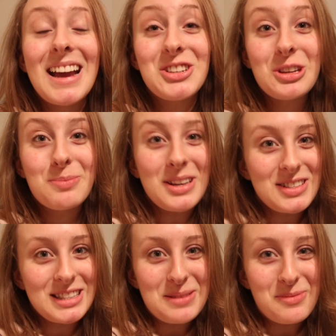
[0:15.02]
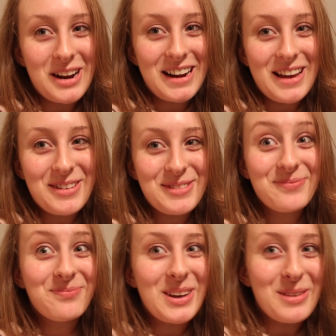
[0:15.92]
I should be asleep right now,
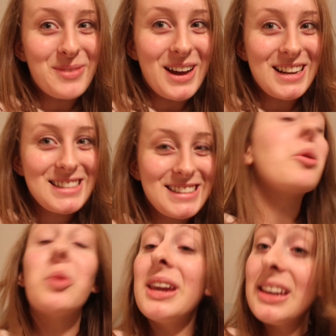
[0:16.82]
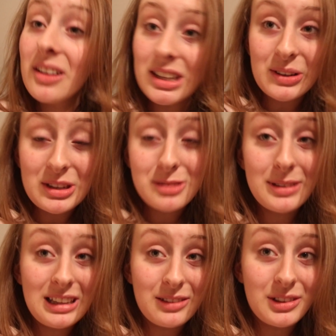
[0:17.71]
but I'm not. We are going to
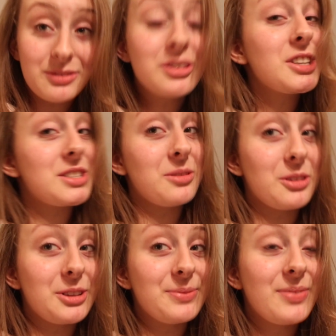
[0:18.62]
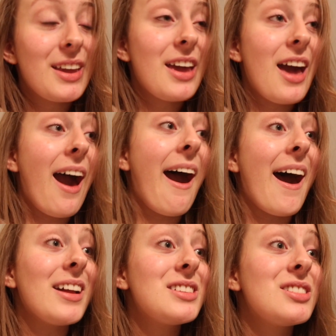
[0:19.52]
be leaving for Disney World
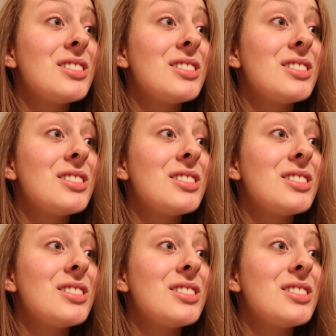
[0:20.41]
at